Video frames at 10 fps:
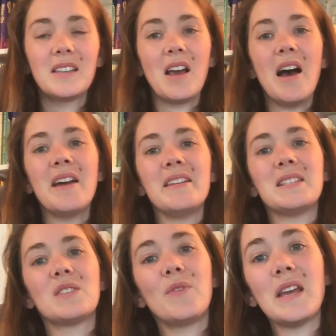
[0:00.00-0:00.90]
God
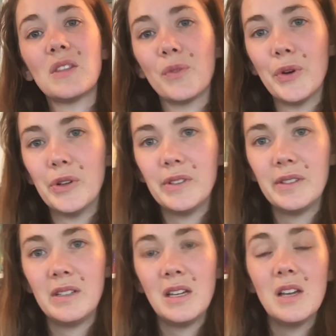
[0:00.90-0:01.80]
is faithful,
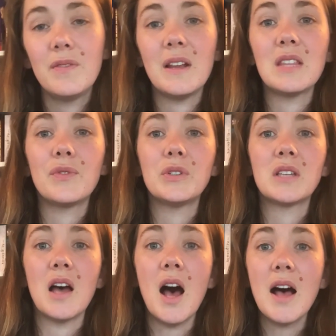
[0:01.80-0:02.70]
faithful
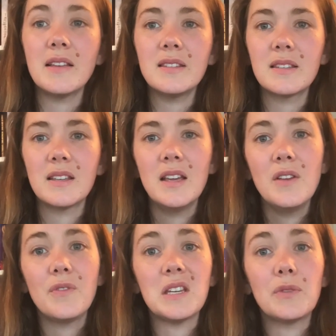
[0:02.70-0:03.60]
to us,
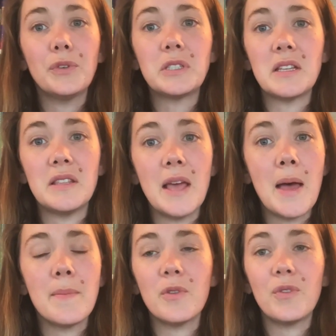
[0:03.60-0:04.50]
faithful to
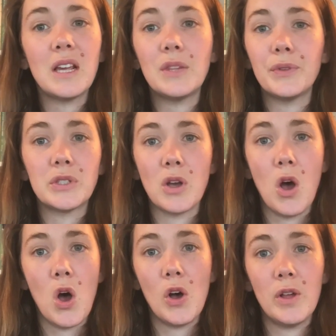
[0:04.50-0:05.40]
them, faithful to
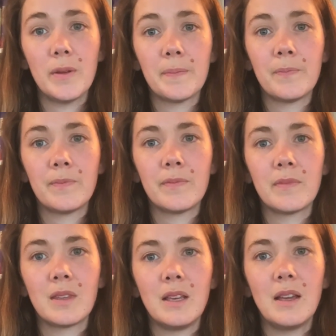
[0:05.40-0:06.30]
all.
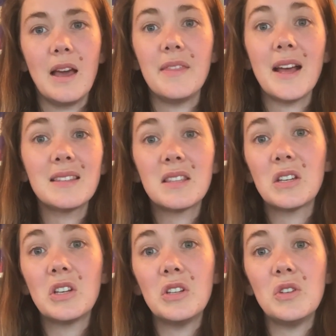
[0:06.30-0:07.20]
And that's the
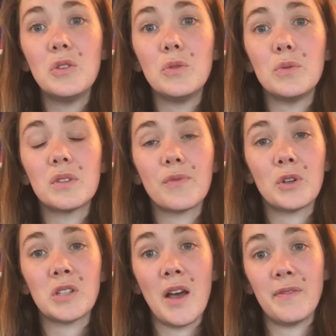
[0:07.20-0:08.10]
good news
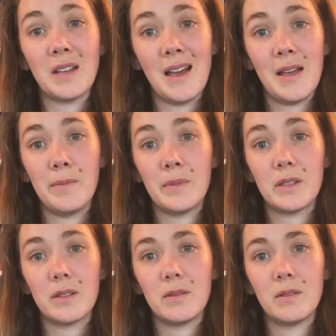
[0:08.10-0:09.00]
for tough times.